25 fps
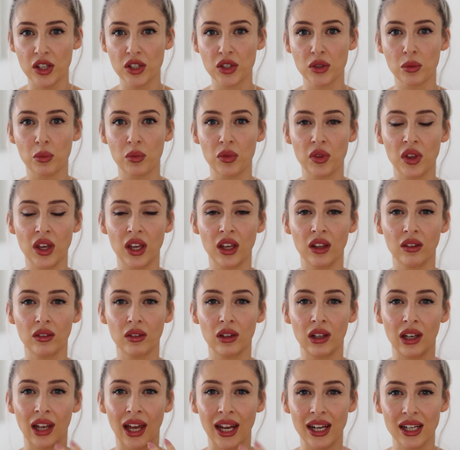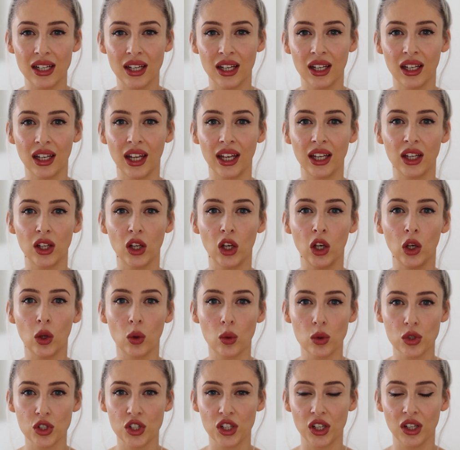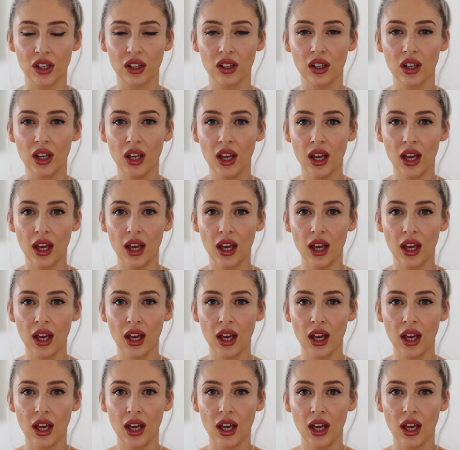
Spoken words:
something lighter, like a lotion.